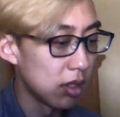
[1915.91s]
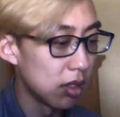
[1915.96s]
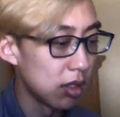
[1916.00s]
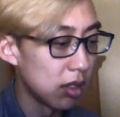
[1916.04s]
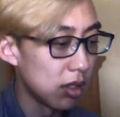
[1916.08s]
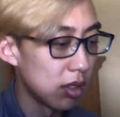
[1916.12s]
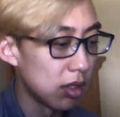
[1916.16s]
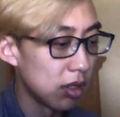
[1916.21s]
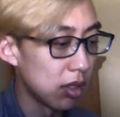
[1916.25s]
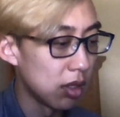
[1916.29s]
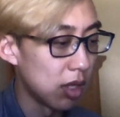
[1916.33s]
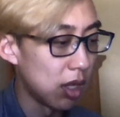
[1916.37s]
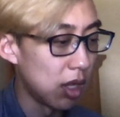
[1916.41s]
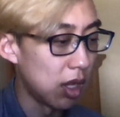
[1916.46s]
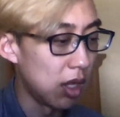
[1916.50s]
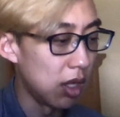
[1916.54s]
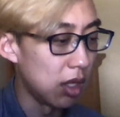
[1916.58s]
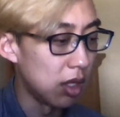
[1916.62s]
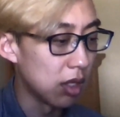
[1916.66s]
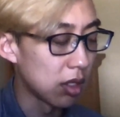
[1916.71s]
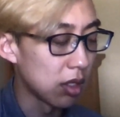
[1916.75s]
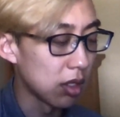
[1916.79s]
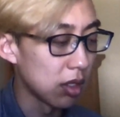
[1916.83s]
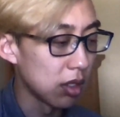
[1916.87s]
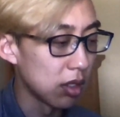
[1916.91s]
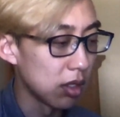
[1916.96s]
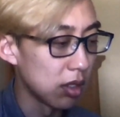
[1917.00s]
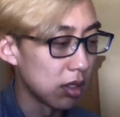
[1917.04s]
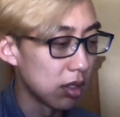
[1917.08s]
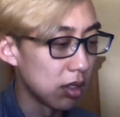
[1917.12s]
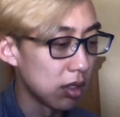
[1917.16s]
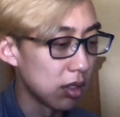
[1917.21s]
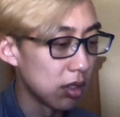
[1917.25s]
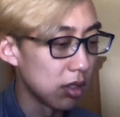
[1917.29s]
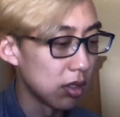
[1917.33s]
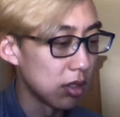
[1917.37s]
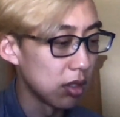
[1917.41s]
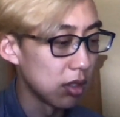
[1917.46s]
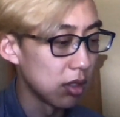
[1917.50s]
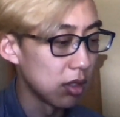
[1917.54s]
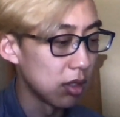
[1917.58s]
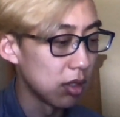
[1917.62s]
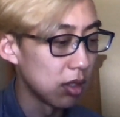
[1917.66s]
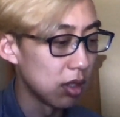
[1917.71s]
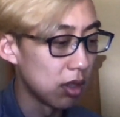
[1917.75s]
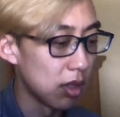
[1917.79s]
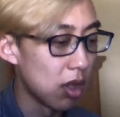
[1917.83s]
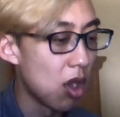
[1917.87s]
like
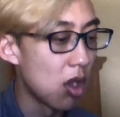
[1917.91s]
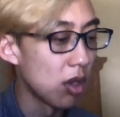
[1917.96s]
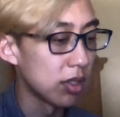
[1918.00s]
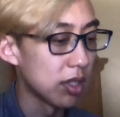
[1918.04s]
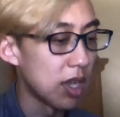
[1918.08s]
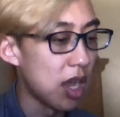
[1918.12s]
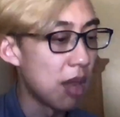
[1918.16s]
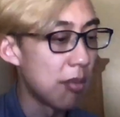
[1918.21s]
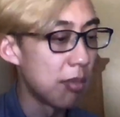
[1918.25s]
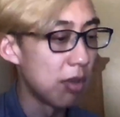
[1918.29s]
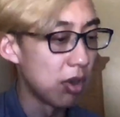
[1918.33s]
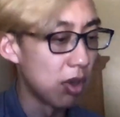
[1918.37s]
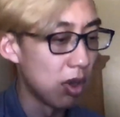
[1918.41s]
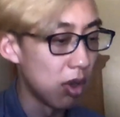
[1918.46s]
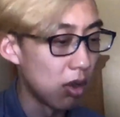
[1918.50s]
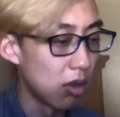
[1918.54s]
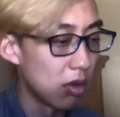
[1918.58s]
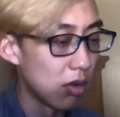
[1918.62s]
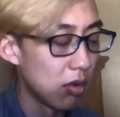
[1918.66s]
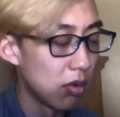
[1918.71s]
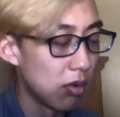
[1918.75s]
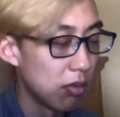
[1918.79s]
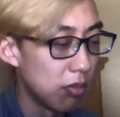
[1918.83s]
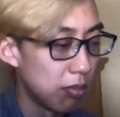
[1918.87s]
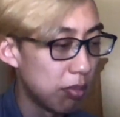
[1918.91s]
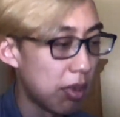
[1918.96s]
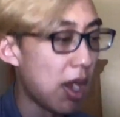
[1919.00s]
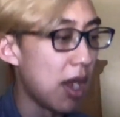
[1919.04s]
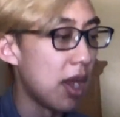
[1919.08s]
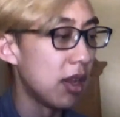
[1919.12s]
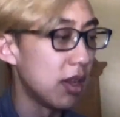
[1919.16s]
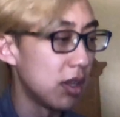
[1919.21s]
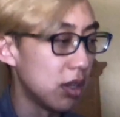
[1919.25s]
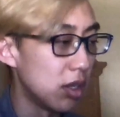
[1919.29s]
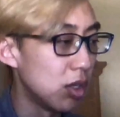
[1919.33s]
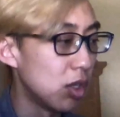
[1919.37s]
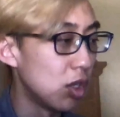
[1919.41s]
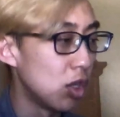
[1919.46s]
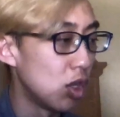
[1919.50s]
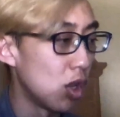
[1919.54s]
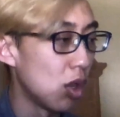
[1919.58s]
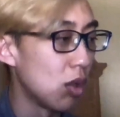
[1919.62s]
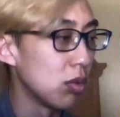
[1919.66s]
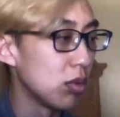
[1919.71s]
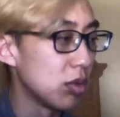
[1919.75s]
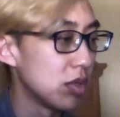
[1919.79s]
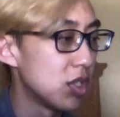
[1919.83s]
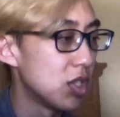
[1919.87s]
a long time ago, but you
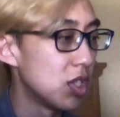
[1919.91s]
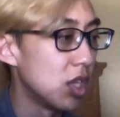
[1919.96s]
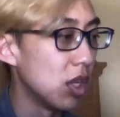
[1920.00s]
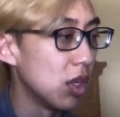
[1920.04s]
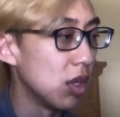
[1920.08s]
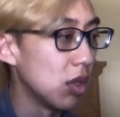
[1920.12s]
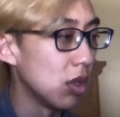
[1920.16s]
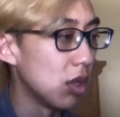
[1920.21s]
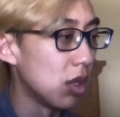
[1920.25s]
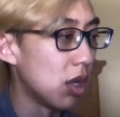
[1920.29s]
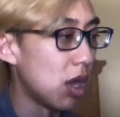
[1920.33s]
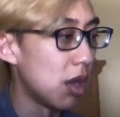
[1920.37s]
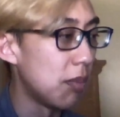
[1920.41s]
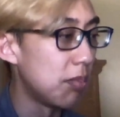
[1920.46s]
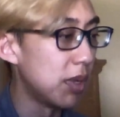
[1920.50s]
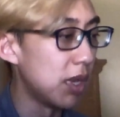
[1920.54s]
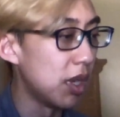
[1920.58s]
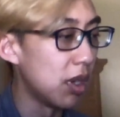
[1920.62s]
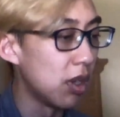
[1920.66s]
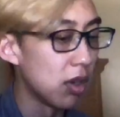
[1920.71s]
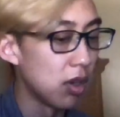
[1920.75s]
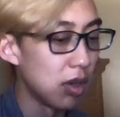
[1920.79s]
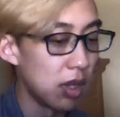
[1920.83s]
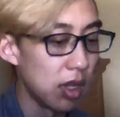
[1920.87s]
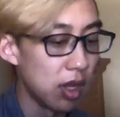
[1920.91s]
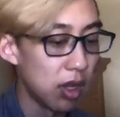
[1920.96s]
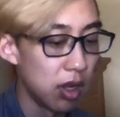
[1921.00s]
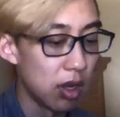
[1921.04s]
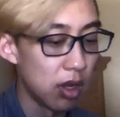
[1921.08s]
know, still appeared